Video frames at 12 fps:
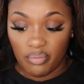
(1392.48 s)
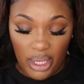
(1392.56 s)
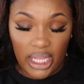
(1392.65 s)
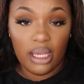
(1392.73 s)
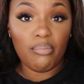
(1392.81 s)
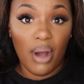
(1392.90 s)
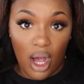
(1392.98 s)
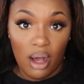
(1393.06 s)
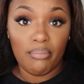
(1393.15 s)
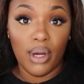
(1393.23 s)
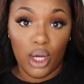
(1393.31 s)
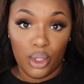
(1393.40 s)
being in
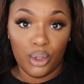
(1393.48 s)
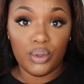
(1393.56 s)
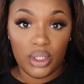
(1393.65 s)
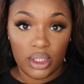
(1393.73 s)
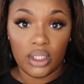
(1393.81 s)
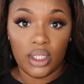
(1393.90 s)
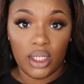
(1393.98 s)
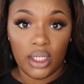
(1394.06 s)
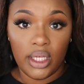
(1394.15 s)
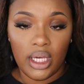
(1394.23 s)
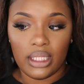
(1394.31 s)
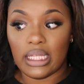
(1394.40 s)
mom mode.
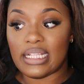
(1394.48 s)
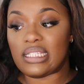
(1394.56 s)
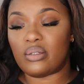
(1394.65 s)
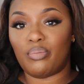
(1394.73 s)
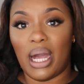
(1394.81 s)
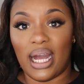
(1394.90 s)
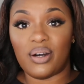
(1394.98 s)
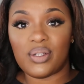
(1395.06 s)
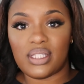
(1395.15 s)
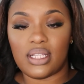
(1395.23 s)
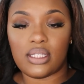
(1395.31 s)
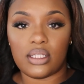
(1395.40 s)
That
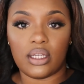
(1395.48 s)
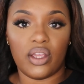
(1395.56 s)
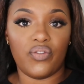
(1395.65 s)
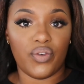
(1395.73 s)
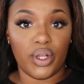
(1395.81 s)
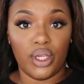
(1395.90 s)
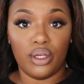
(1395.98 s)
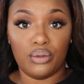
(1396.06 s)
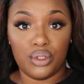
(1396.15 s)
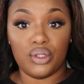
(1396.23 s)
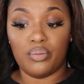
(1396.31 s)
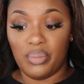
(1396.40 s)
spouse is looking for
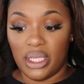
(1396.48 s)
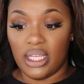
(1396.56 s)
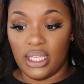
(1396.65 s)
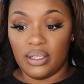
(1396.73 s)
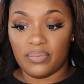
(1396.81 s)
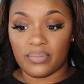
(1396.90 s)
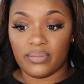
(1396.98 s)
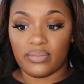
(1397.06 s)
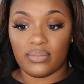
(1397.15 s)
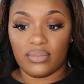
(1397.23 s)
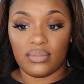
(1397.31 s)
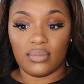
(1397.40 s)
you to be
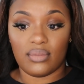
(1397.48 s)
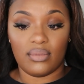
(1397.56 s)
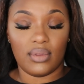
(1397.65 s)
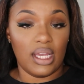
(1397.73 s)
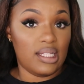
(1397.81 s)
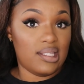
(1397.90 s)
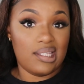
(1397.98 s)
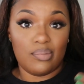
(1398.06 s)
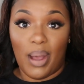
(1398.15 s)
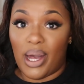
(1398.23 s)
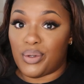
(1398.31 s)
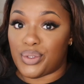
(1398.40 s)
in
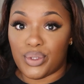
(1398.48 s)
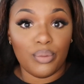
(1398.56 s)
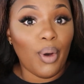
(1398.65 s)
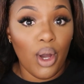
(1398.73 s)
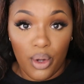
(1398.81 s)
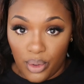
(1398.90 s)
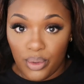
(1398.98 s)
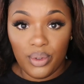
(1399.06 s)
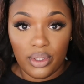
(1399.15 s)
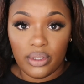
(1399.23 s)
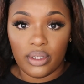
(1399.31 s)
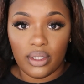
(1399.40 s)
spousal
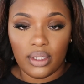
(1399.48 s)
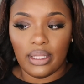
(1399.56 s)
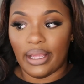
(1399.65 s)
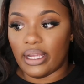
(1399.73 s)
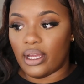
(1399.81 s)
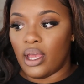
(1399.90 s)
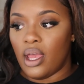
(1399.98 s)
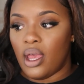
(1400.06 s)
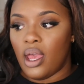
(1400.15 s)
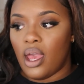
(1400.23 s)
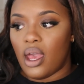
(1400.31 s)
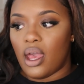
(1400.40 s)
mode. Like,
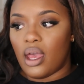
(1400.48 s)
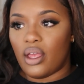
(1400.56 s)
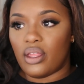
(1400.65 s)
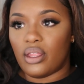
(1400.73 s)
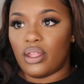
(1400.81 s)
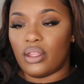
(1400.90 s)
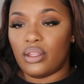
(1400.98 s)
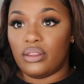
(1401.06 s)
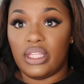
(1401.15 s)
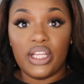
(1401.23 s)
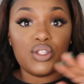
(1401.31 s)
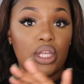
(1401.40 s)

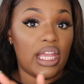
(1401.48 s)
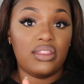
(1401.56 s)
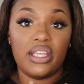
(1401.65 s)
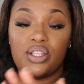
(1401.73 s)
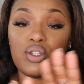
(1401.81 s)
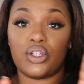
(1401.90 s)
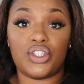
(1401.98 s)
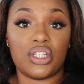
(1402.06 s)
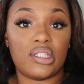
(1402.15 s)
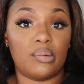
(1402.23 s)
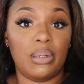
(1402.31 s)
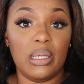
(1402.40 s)
these are
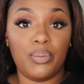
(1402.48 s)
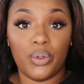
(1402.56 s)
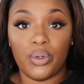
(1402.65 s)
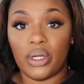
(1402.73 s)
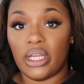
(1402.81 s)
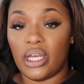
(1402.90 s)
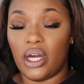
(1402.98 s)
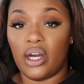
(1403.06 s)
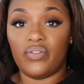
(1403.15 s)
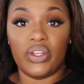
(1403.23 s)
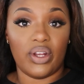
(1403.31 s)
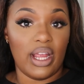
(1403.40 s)
just the people
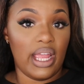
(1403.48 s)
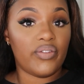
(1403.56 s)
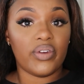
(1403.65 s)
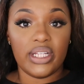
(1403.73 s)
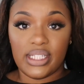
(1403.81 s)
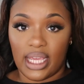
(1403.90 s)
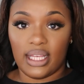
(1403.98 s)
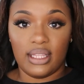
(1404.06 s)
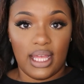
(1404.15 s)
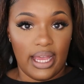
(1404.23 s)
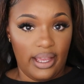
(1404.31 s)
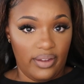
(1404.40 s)
of your everyday
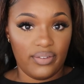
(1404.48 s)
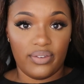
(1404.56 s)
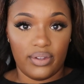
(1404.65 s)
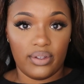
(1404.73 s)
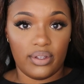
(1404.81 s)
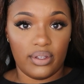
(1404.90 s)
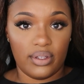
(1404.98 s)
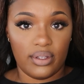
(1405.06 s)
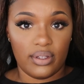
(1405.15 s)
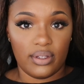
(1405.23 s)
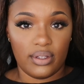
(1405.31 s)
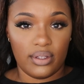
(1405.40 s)
life.
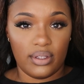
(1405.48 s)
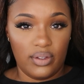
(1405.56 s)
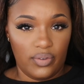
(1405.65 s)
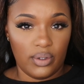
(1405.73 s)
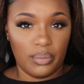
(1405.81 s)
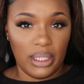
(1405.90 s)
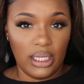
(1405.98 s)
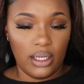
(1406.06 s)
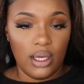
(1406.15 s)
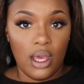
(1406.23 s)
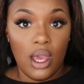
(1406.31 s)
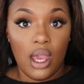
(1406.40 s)
You feel me?
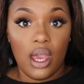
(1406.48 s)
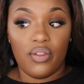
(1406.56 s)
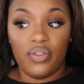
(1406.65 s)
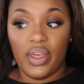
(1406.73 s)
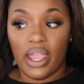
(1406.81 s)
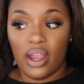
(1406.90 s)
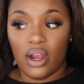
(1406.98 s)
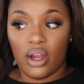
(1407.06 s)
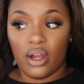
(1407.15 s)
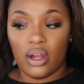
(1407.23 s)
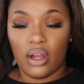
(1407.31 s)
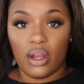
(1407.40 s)

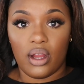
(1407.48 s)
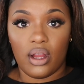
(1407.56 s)
They're